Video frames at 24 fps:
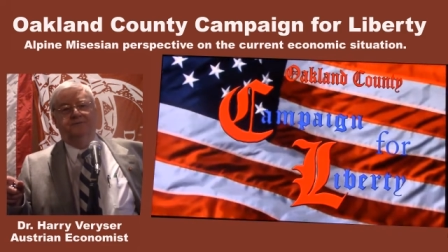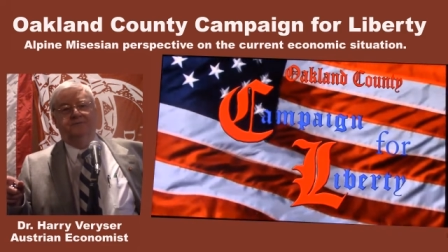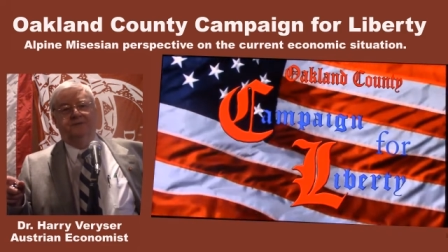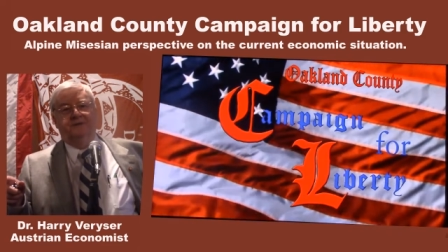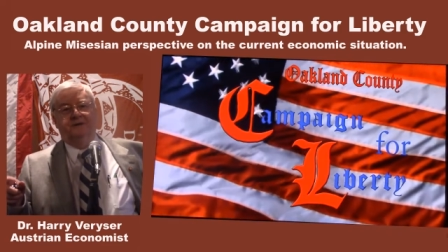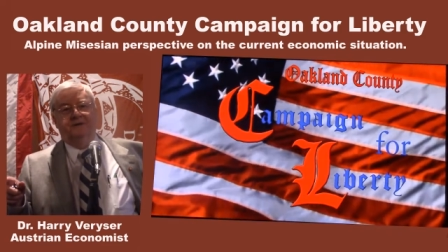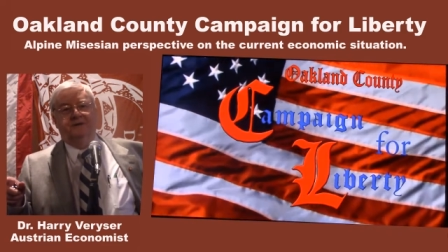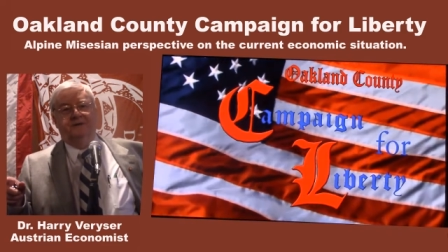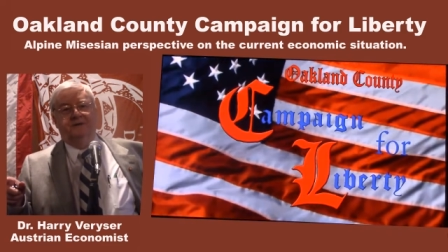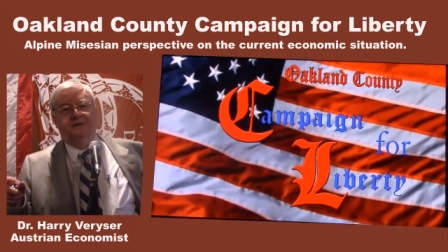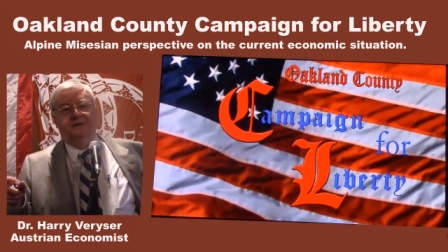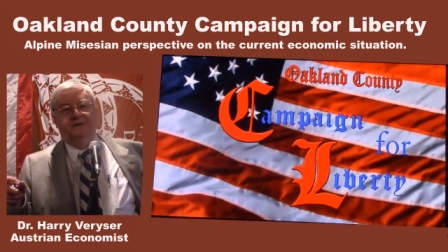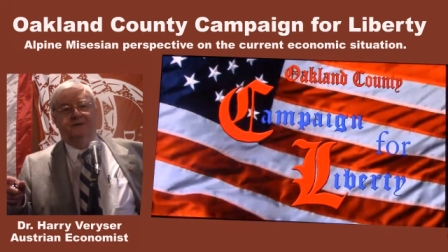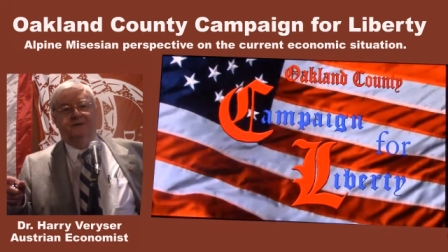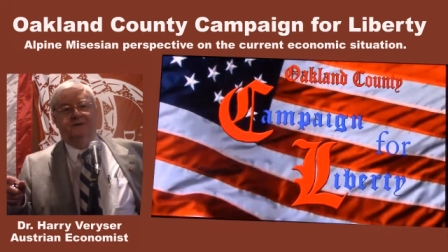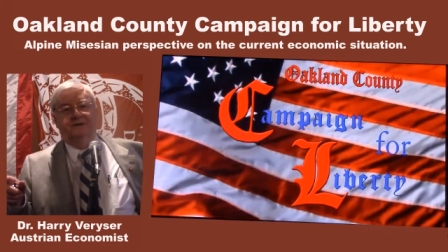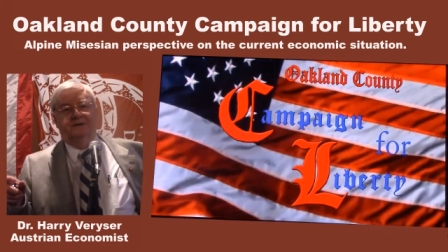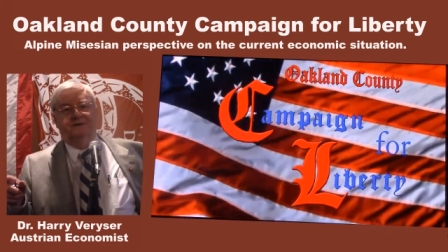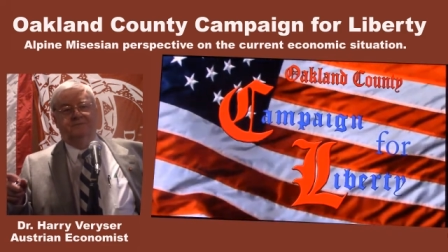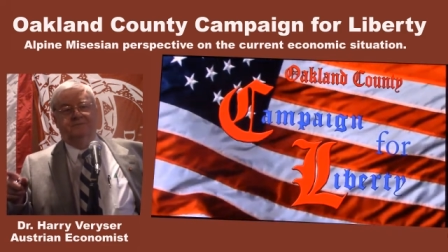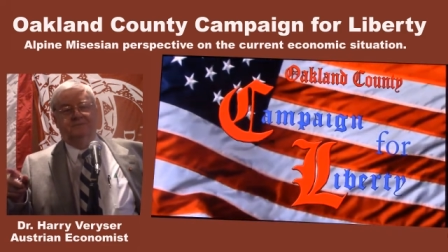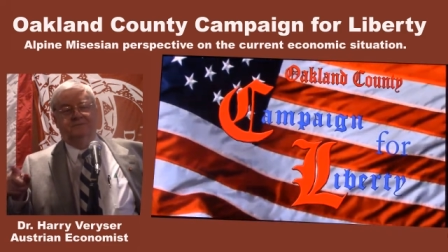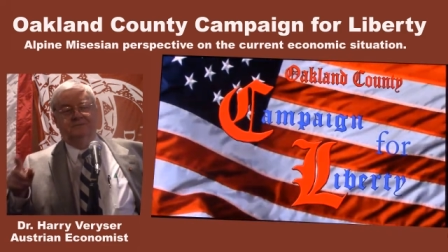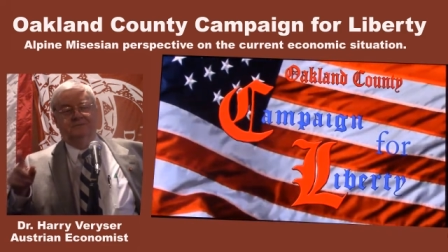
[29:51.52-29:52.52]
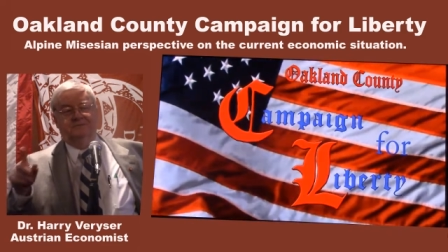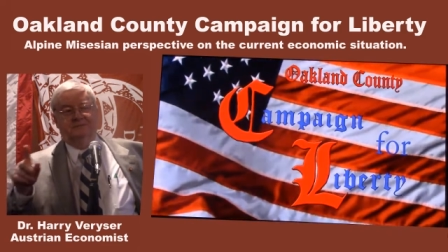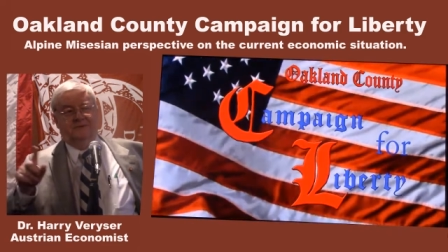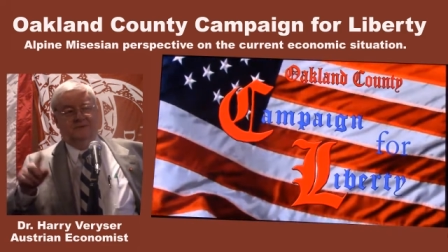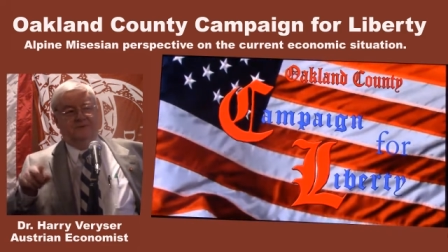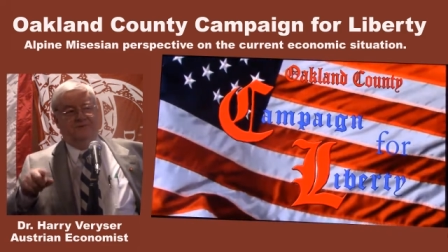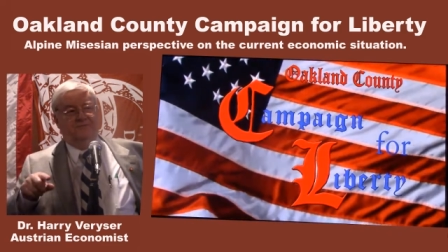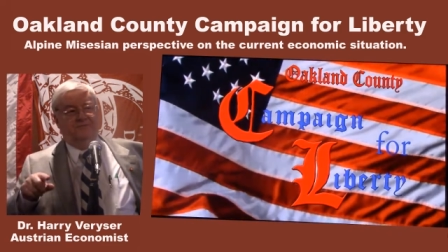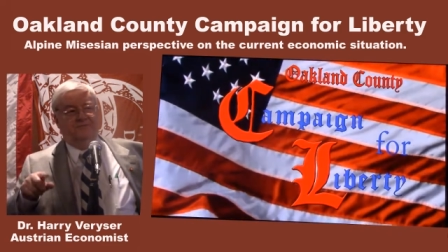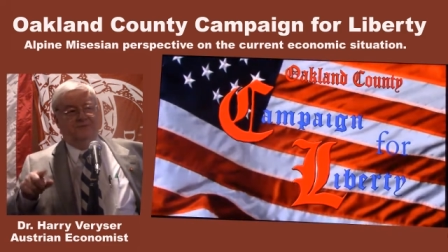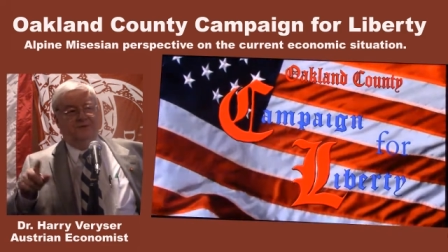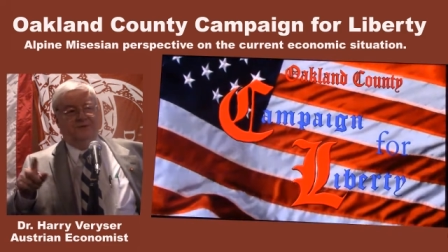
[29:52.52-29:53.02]
And um, I
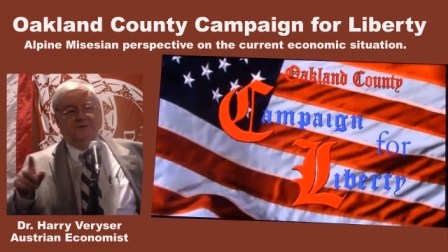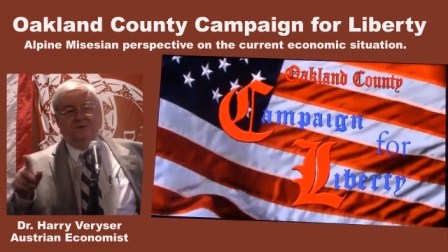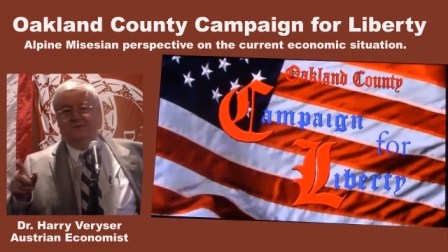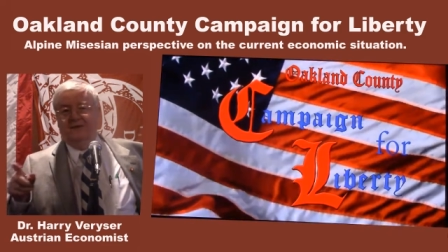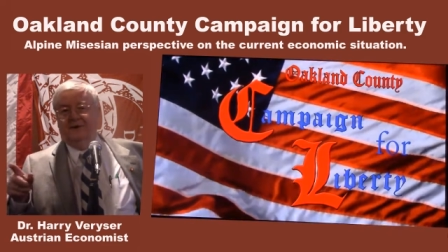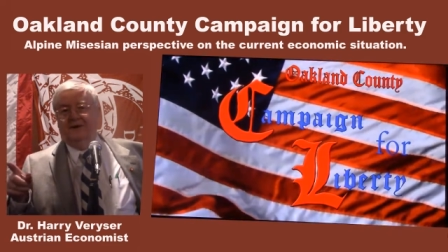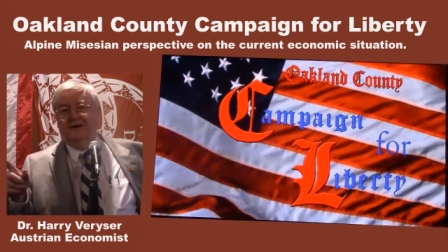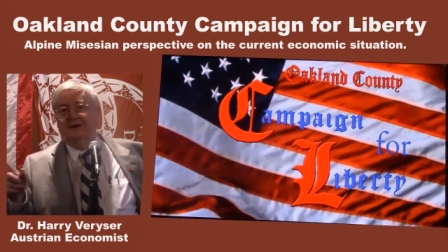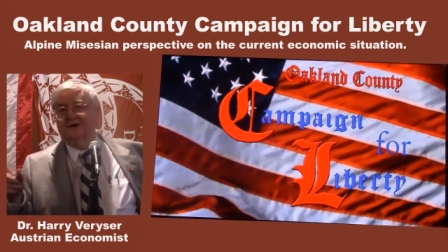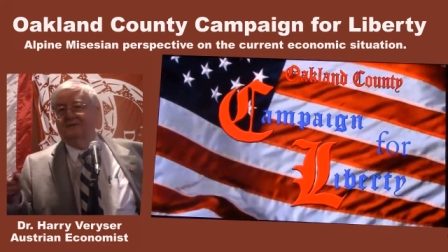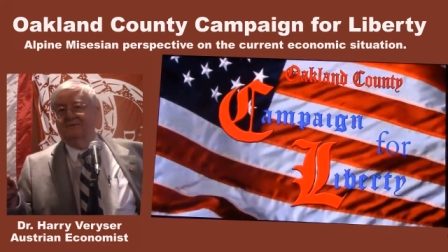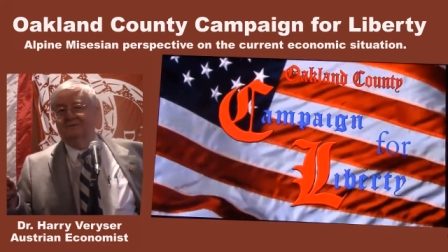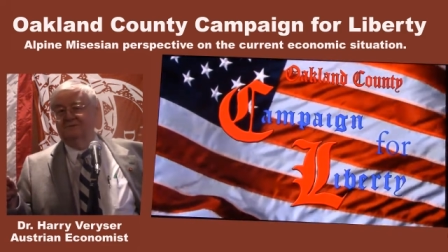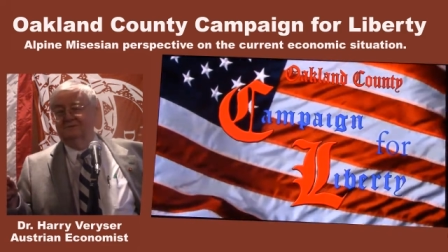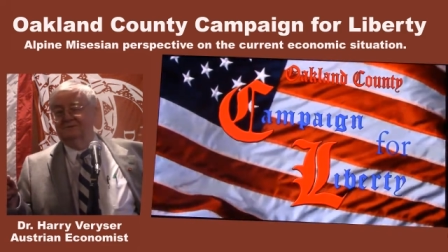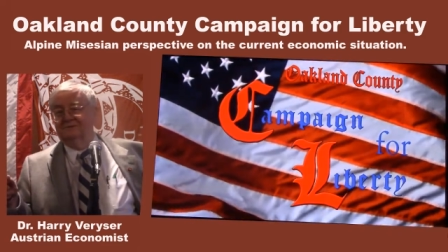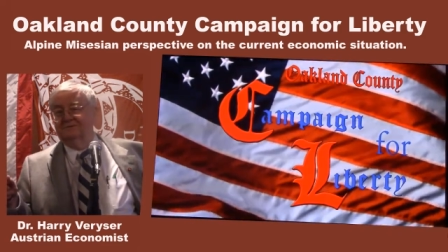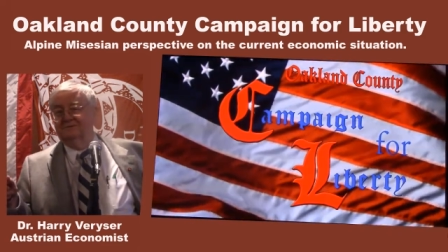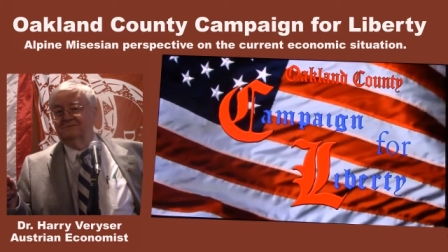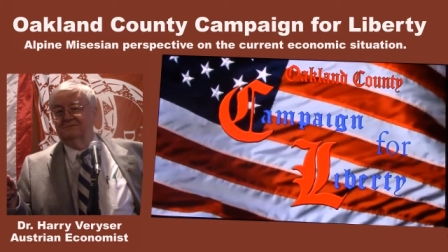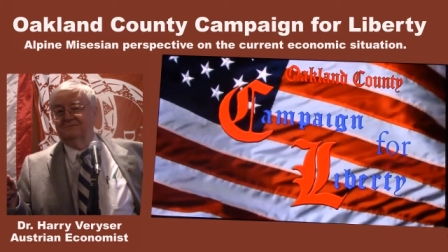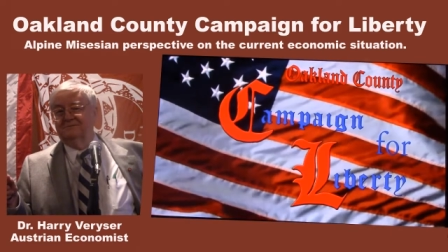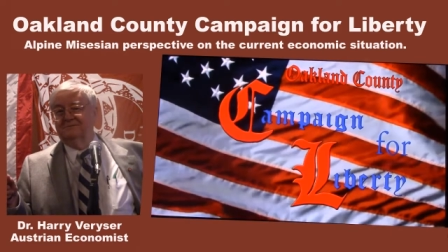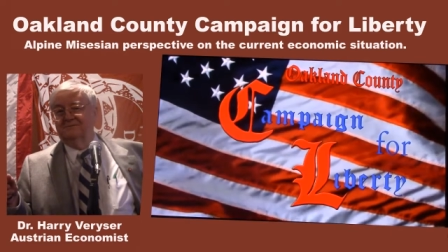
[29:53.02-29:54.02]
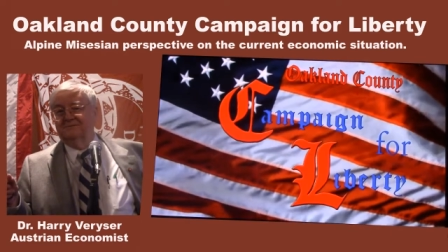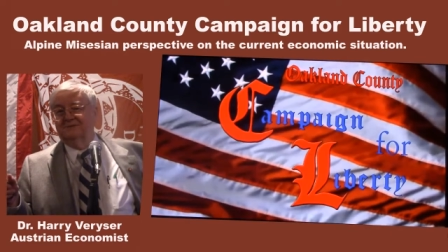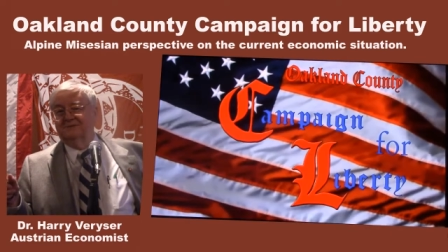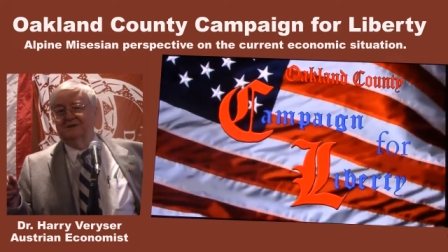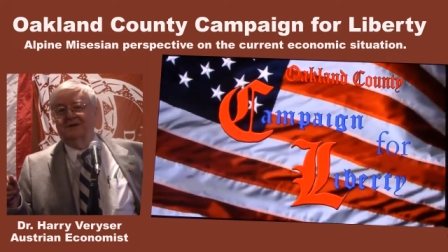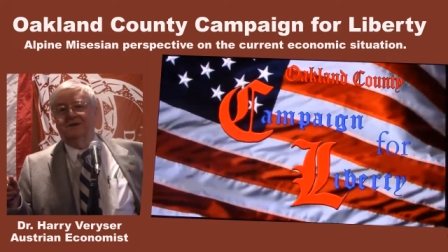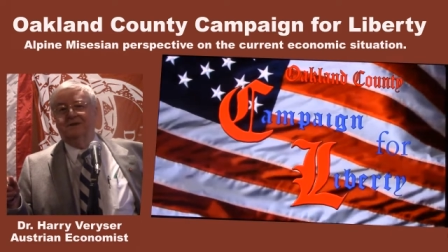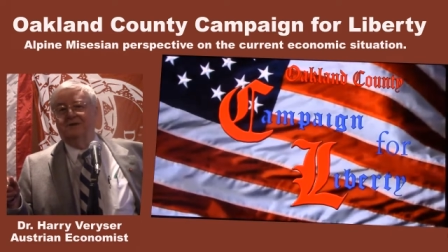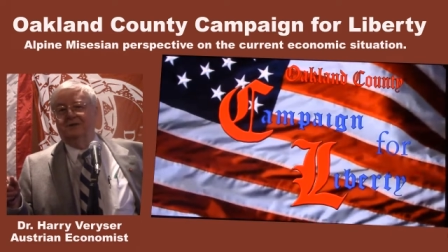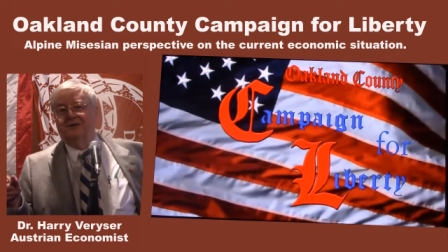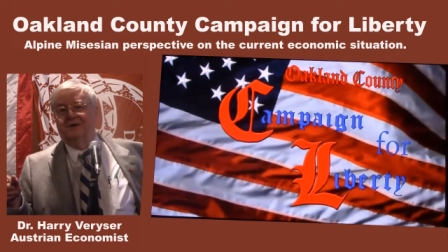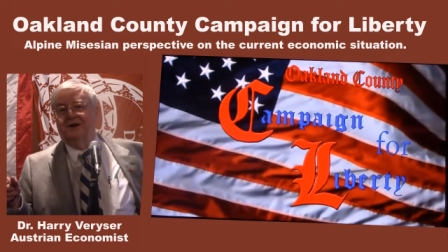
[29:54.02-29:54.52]
had a friend of mine who was
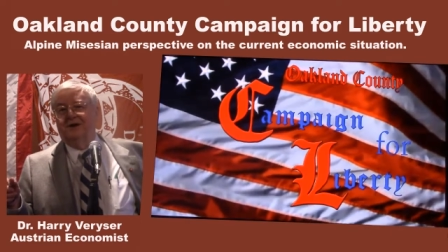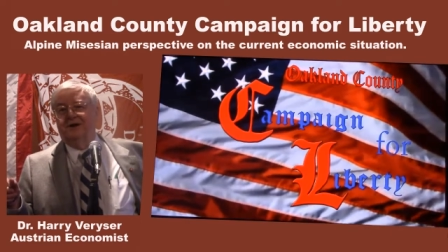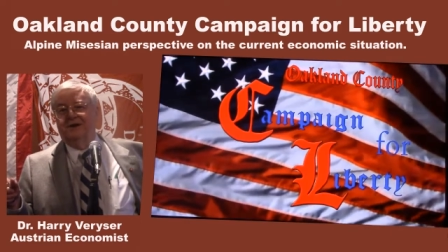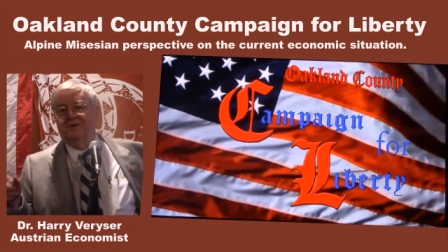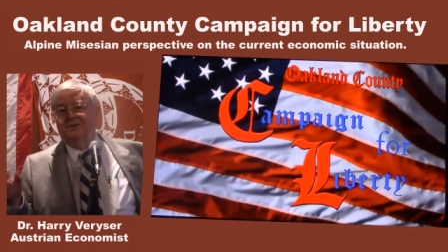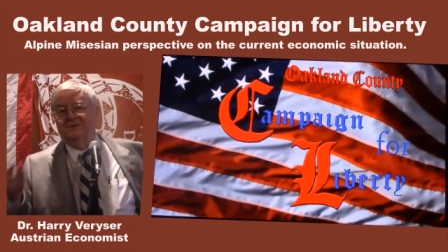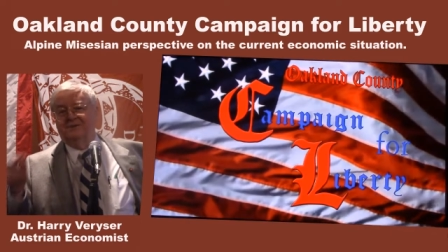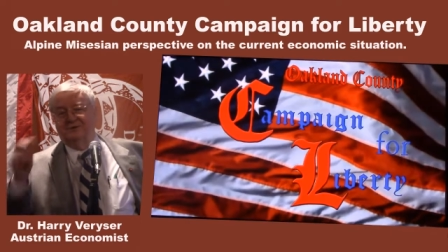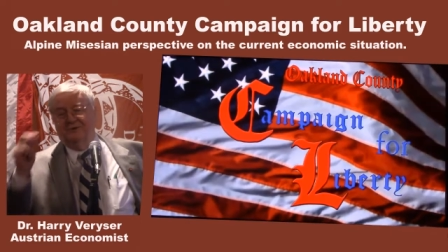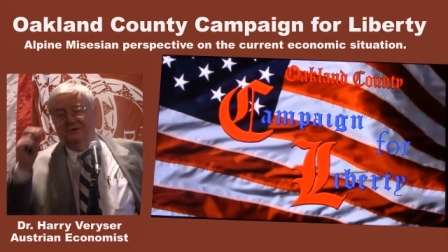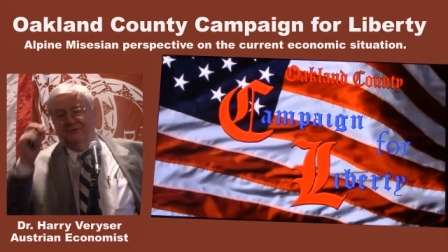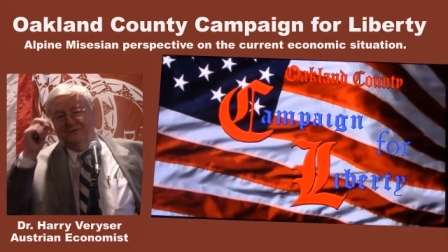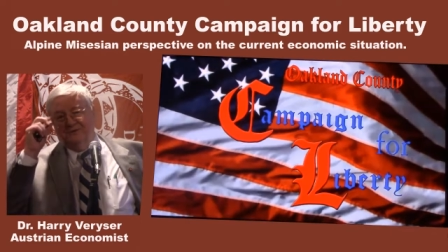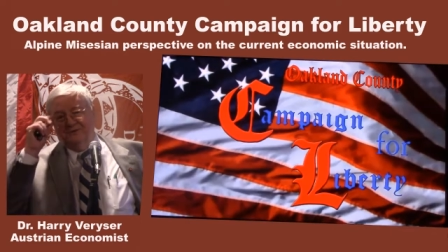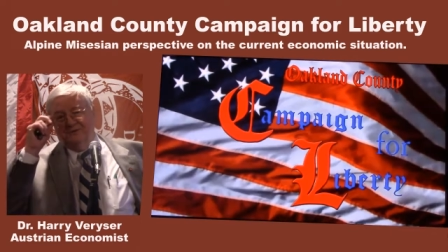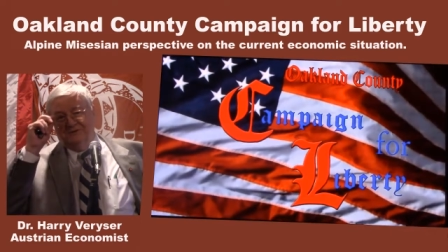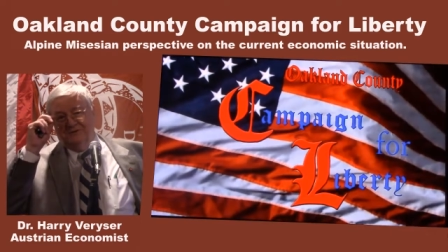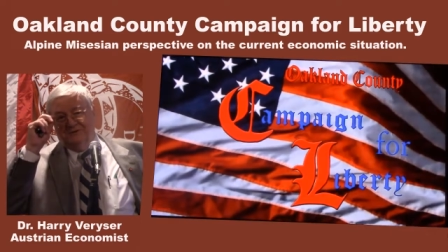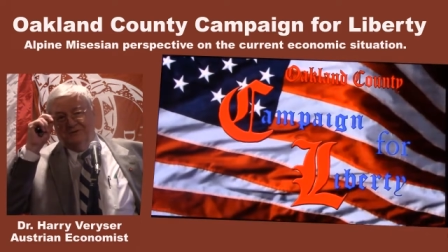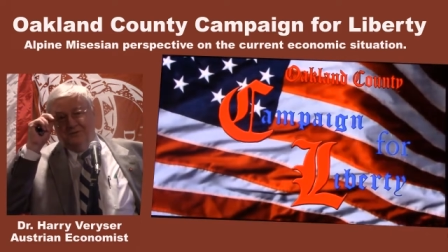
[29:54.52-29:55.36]
in the service,